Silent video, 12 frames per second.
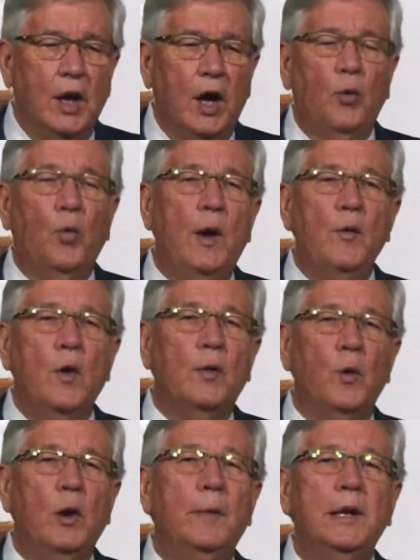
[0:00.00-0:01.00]

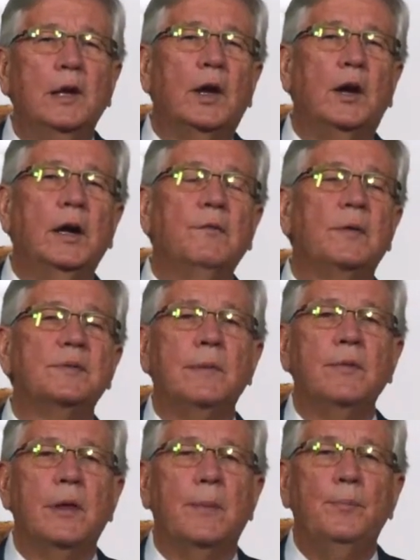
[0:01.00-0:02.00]
we'll be learning from some
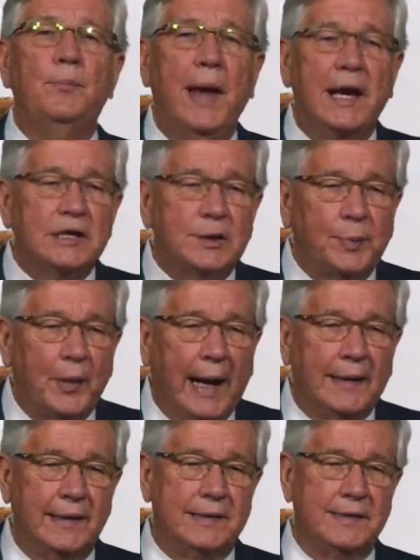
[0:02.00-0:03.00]
of the best
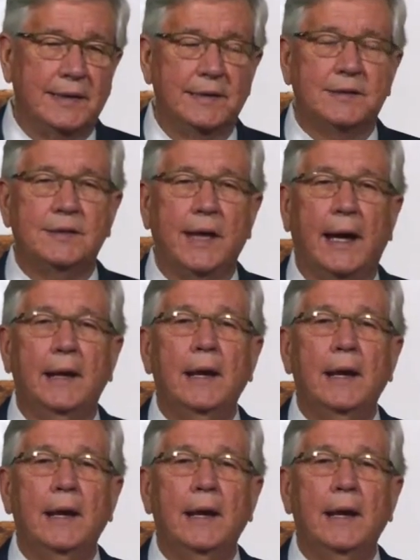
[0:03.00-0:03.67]
practices that